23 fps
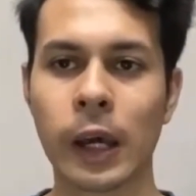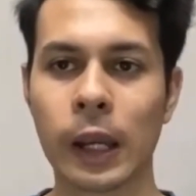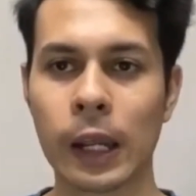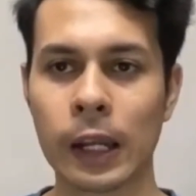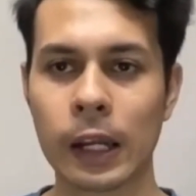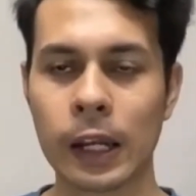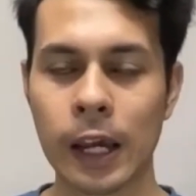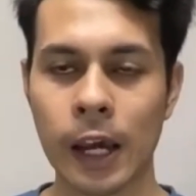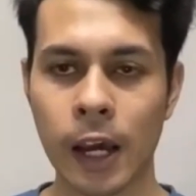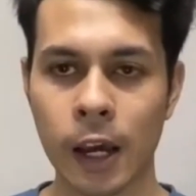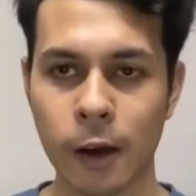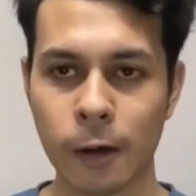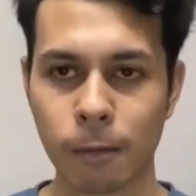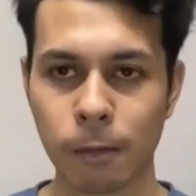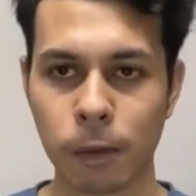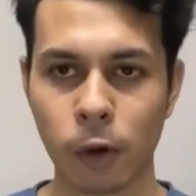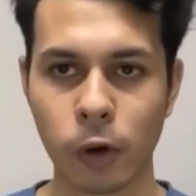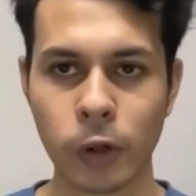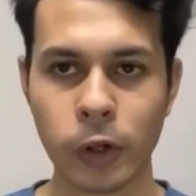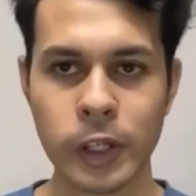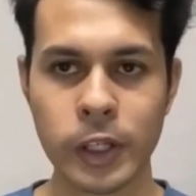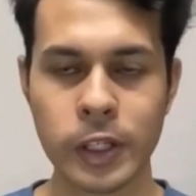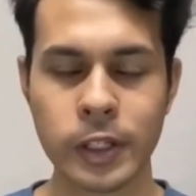their
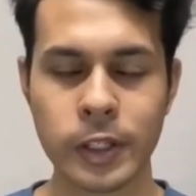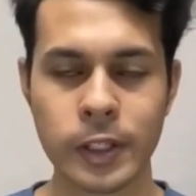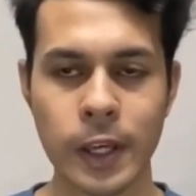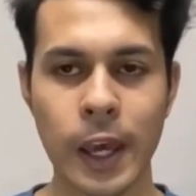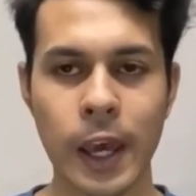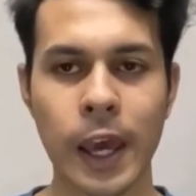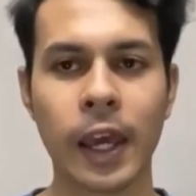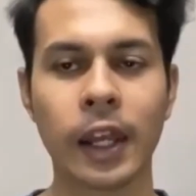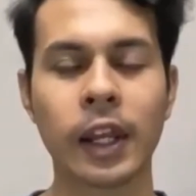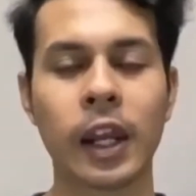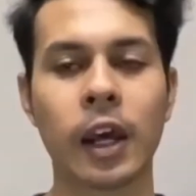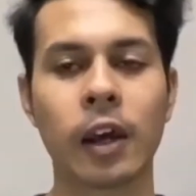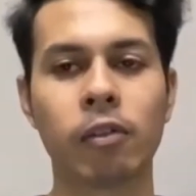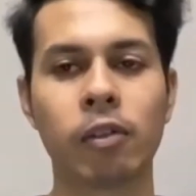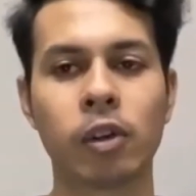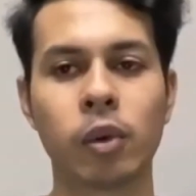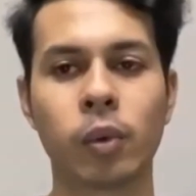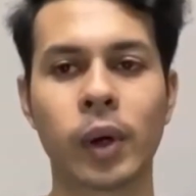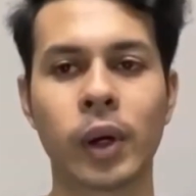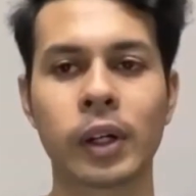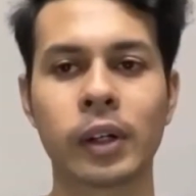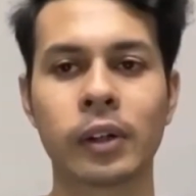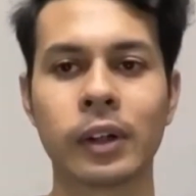employees and
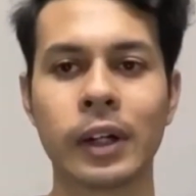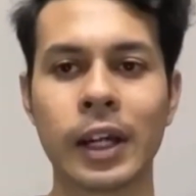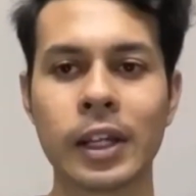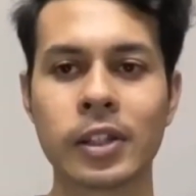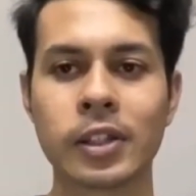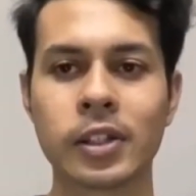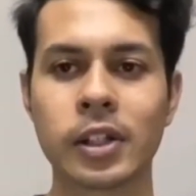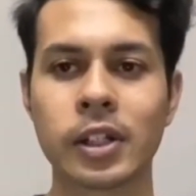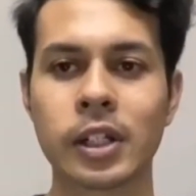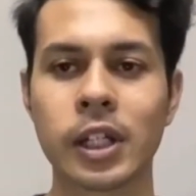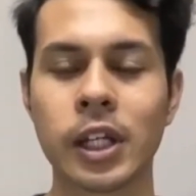everyone related